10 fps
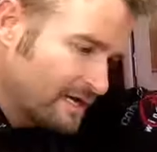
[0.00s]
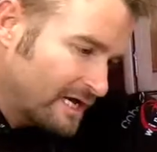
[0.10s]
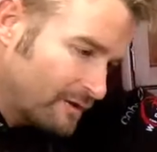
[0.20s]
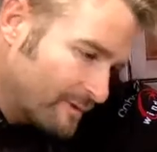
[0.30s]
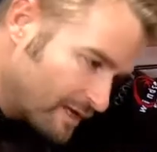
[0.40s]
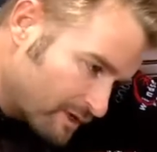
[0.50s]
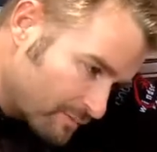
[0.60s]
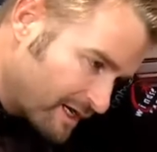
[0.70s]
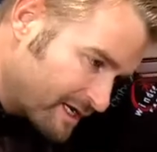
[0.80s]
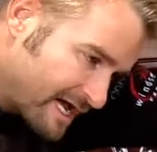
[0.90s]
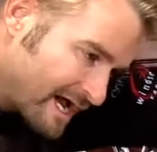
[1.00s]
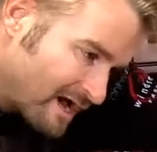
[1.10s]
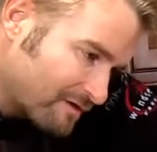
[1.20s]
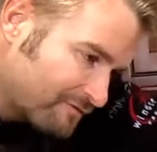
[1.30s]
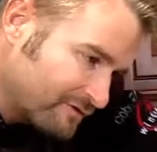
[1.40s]
how many you might
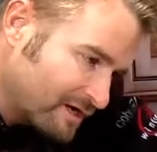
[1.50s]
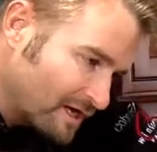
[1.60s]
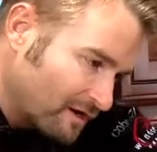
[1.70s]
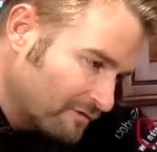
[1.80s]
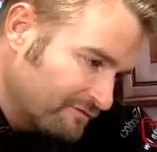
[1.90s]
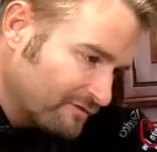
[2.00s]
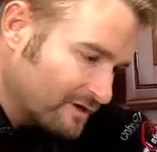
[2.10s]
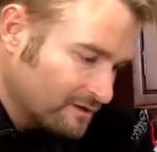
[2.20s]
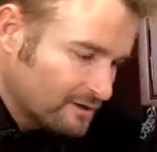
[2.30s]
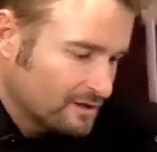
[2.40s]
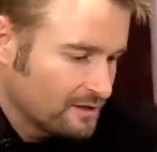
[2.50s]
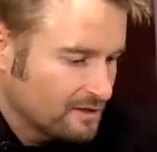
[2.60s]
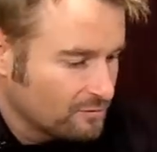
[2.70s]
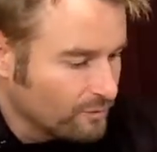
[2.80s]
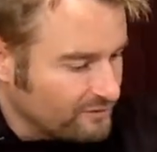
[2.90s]
have, of
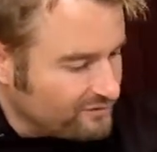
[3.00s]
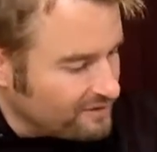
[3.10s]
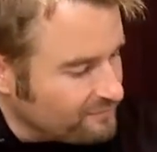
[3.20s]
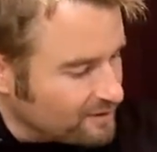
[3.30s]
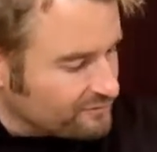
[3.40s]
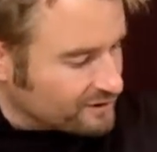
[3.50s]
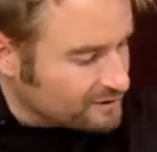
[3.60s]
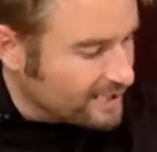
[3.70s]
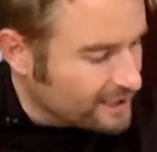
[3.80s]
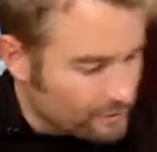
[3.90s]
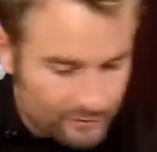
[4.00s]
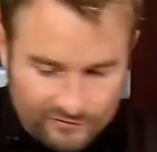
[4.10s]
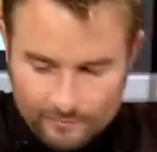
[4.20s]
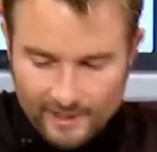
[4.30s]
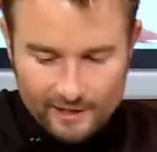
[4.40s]
Windset Farms Allegro
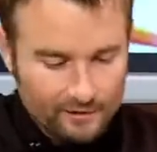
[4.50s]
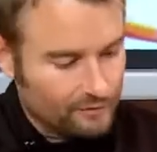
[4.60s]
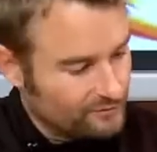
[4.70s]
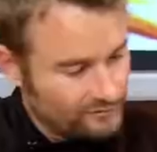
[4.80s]
Tomatoes.